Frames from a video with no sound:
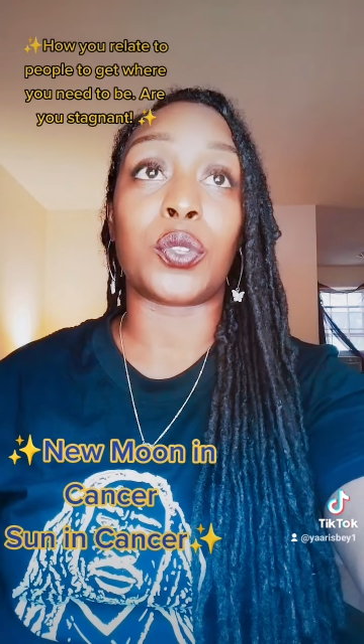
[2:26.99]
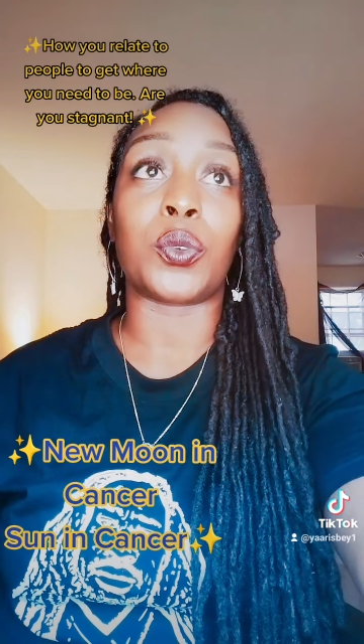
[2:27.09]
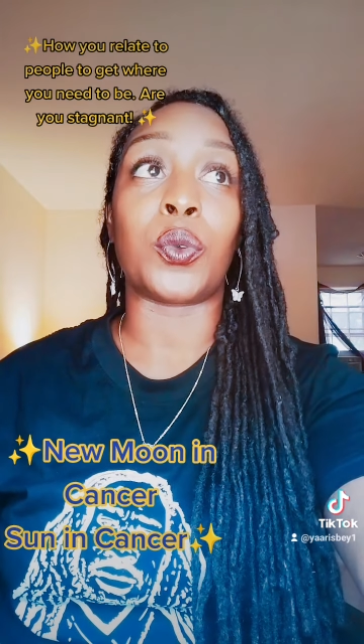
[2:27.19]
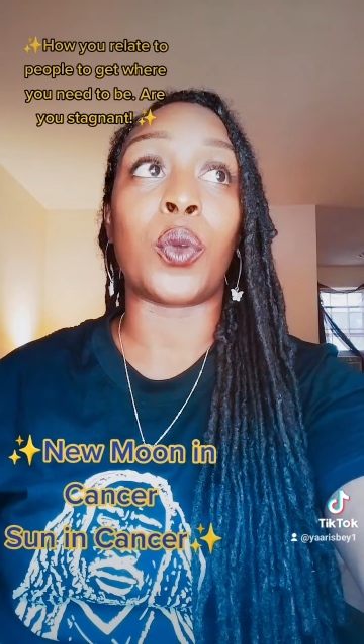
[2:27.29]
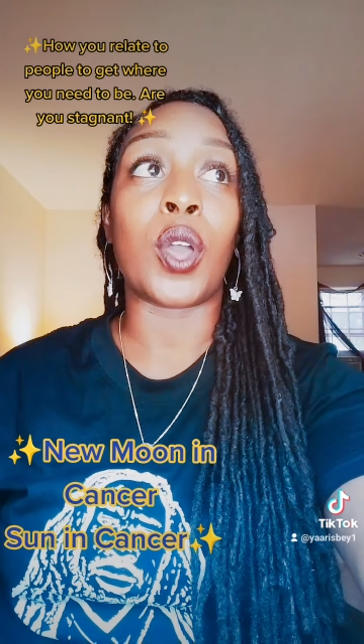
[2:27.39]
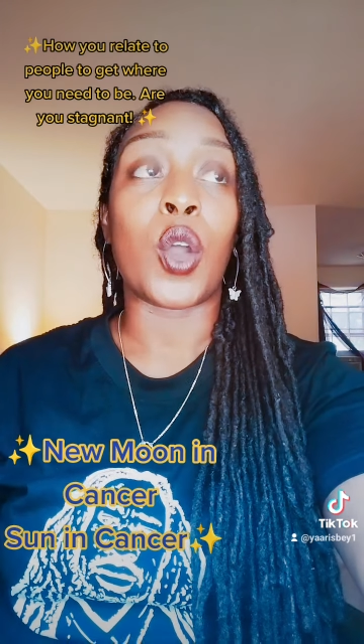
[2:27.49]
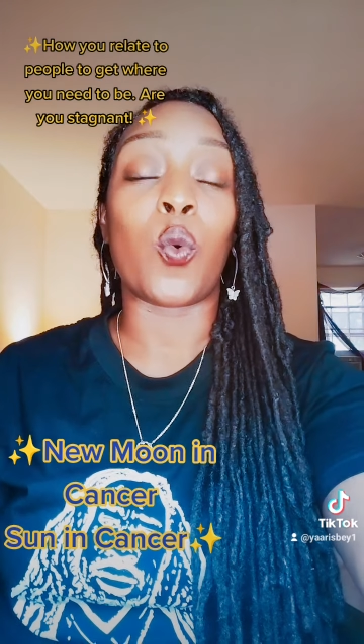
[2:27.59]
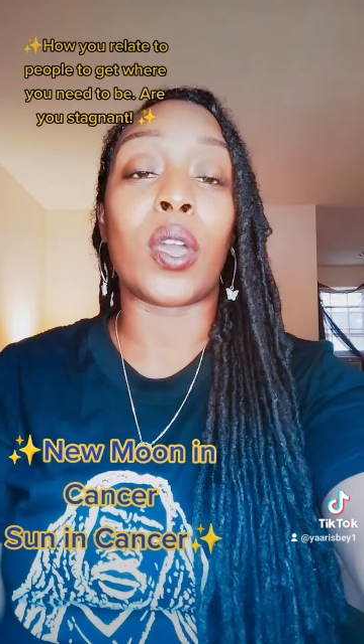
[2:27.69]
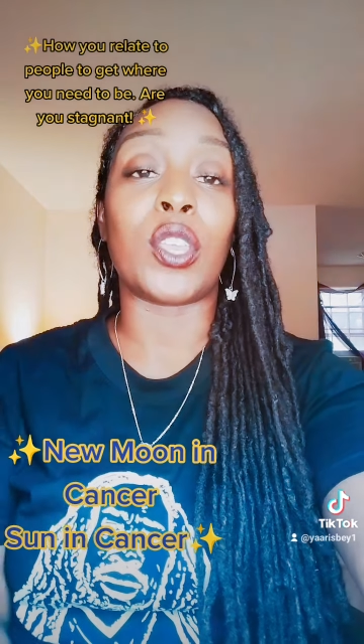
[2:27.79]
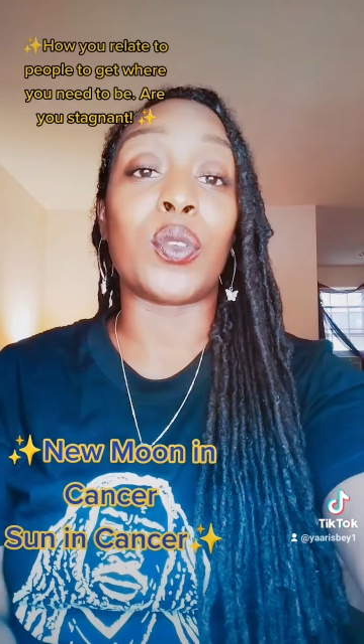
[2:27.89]
through
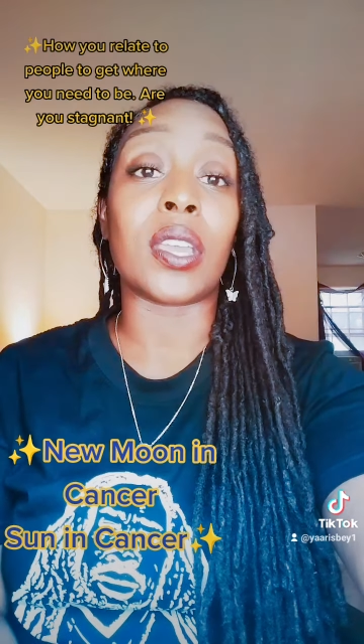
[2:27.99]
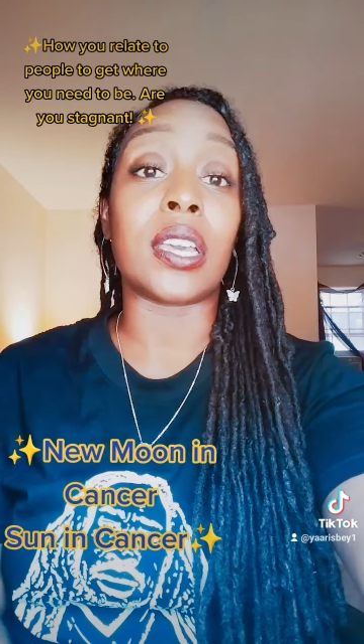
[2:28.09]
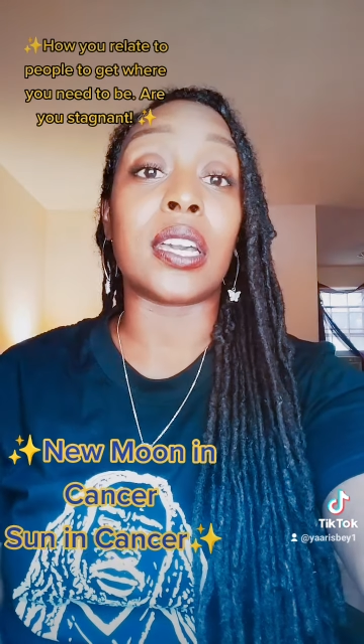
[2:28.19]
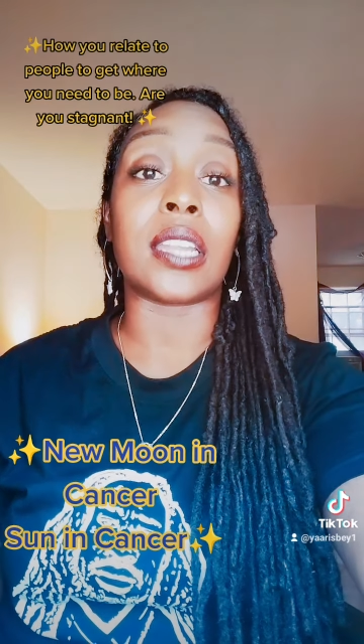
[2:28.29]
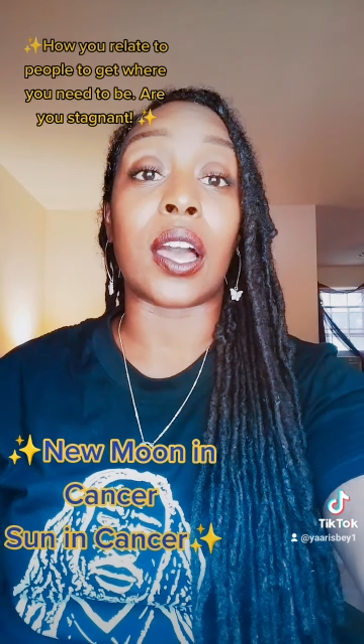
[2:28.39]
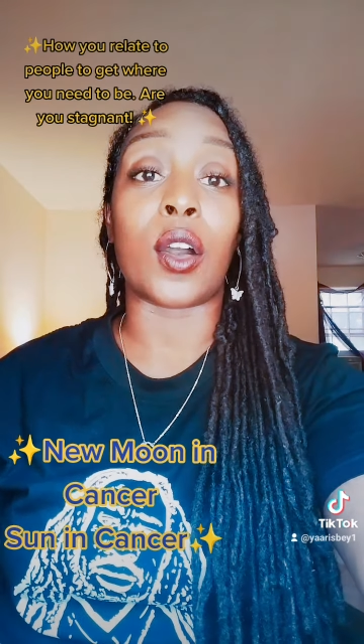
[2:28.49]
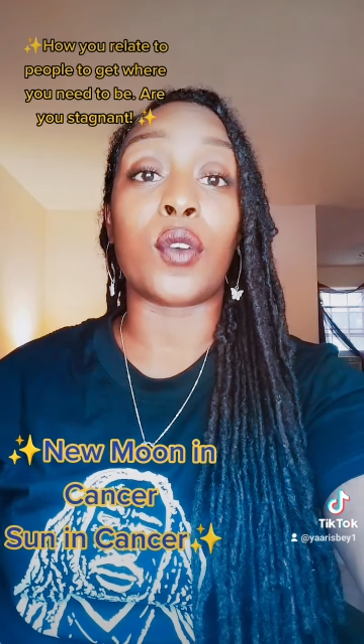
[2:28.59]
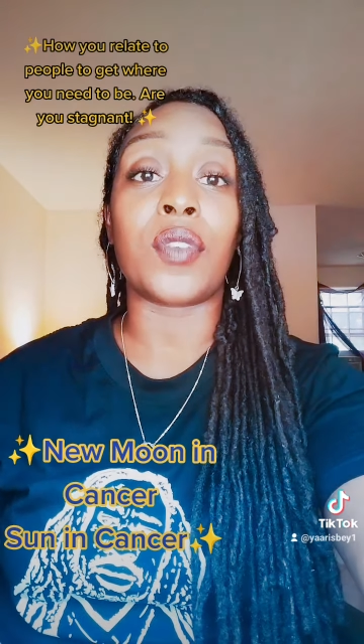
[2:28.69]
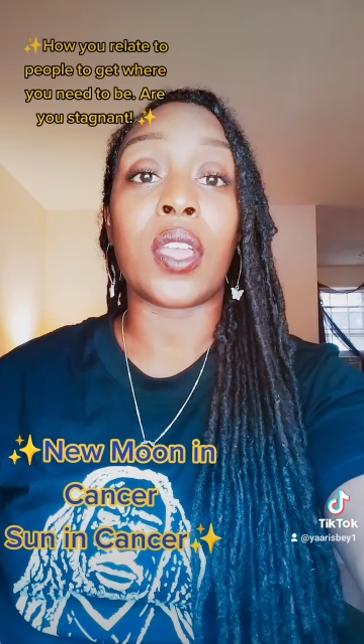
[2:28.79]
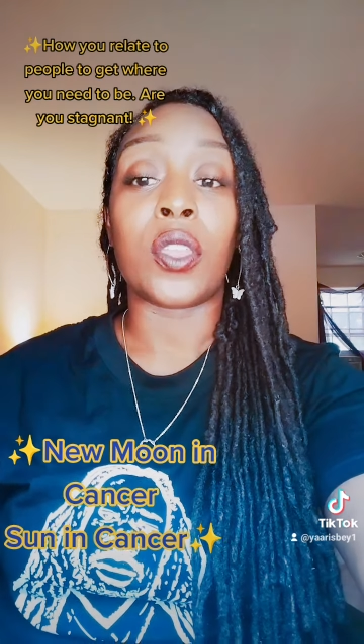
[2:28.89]
what you can cut
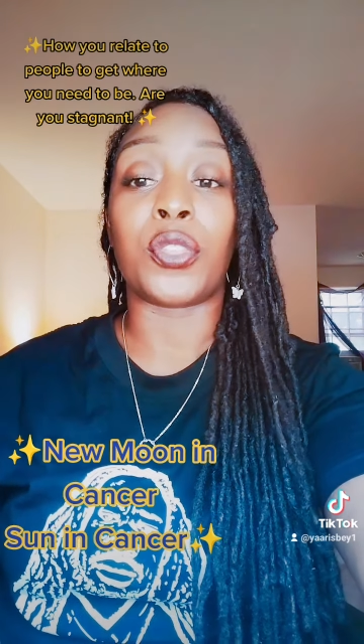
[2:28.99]
off,